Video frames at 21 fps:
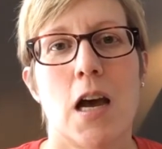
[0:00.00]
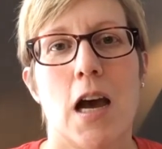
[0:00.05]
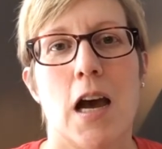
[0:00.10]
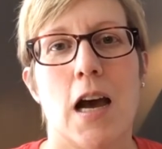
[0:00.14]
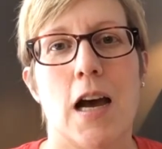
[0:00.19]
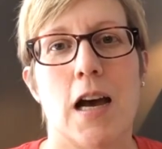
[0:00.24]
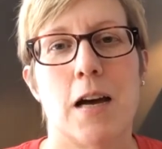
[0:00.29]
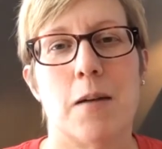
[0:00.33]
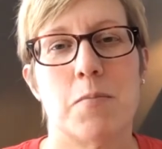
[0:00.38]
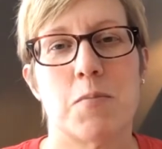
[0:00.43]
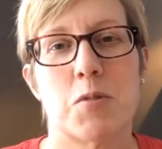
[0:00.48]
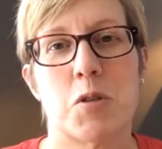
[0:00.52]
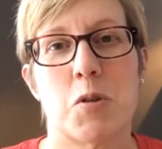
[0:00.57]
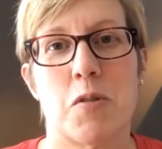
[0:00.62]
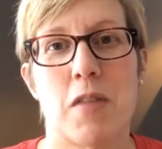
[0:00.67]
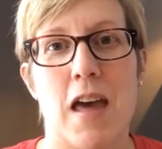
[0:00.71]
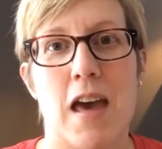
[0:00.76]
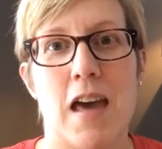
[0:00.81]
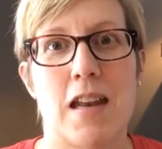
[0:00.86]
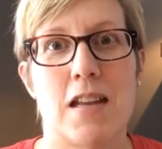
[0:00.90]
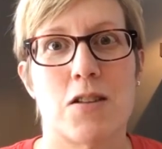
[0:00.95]
Um, so
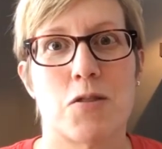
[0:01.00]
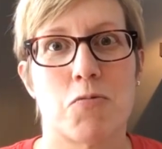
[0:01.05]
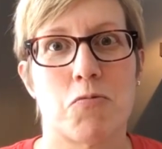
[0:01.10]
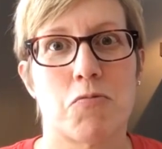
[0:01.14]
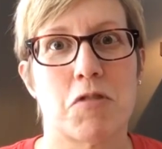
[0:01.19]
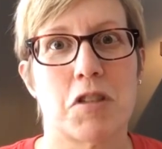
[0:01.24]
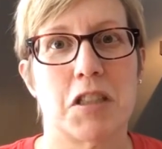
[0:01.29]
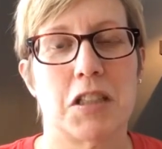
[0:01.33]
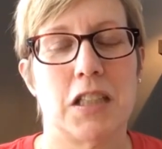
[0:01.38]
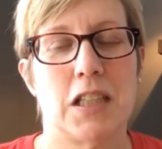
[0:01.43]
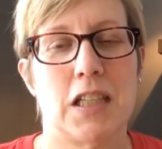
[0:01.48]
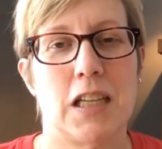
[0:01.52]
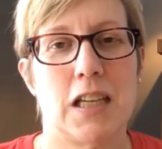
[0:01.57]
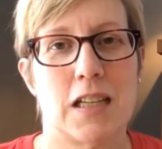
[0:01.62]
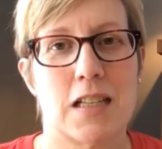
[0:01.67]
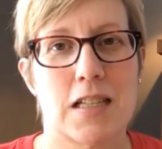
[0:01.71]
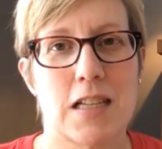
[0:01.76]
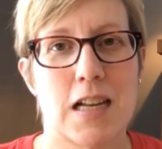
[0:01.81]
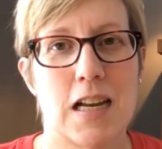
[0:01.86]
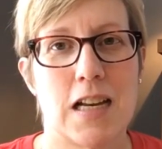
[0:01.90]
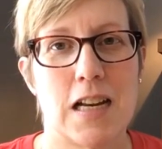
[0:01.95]
that is really
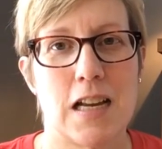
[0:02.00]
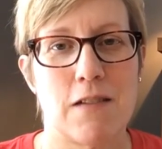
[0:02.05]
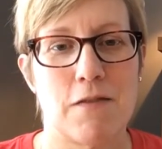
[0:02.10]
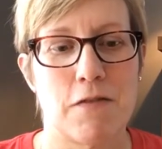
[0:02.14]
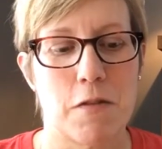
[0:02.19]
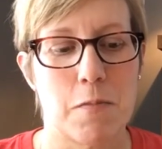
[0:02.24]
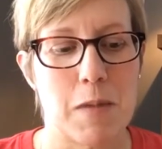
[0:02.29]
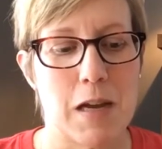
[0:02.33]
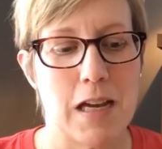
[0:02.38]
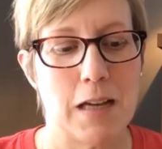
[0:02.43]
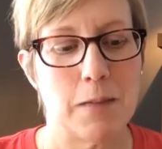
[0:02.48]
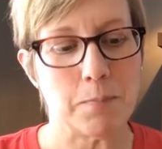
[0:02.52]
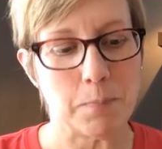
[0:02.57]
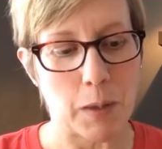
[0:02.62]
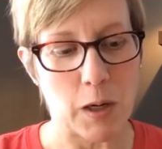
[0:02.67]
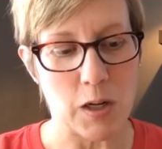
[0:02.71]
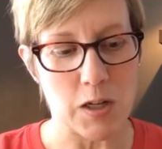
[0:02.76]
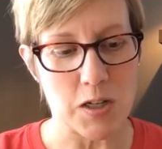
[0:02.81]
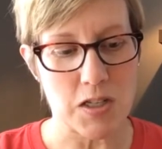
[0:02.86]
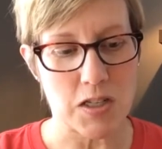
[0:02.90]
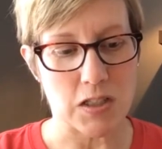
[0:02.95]
exciting for me
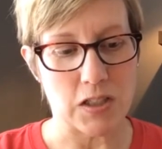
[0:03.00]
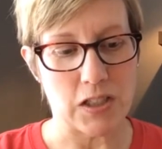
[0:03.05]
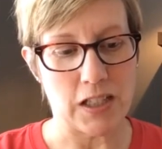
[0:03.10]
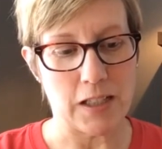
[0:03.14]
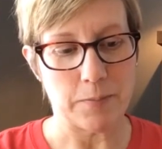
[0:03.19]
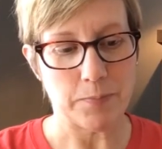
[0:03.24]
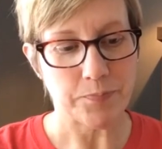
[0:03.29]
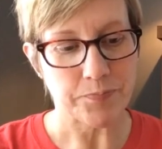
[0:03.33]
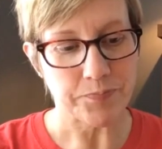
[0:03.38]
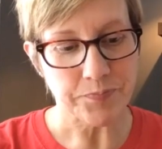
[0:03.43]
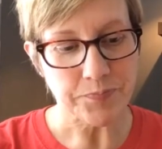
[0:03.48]
personally.